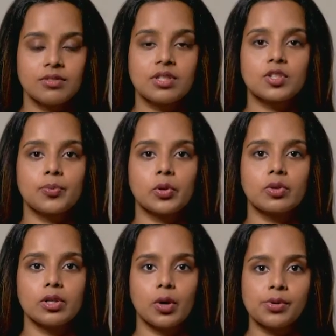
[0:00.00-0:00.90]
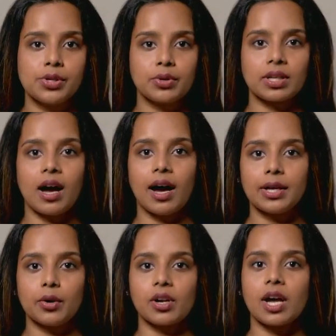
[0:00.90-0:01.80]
distribute load during high or